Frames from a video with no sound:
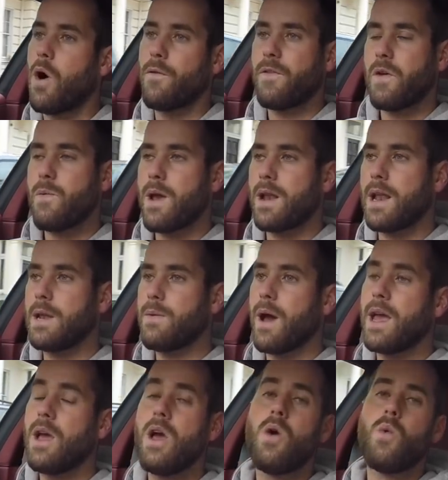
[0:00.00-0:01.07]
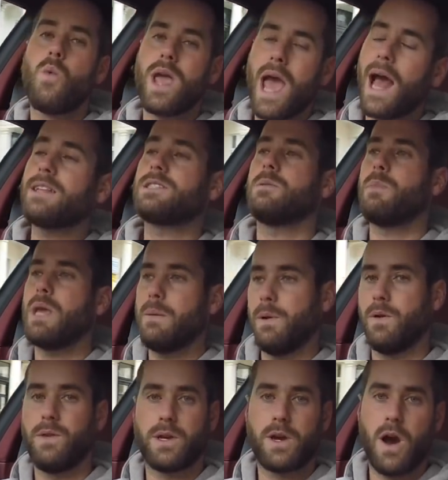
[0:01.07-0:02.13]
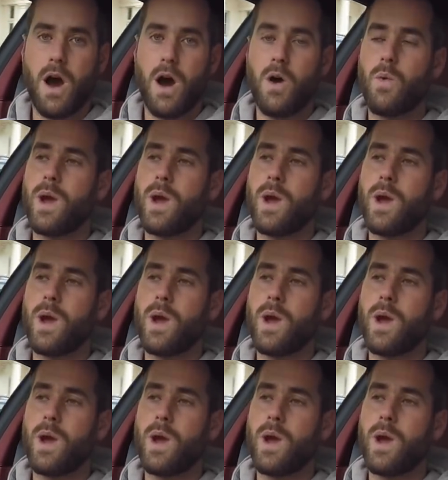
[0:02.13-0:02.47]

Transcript: off it went anyway. We had some people on the car.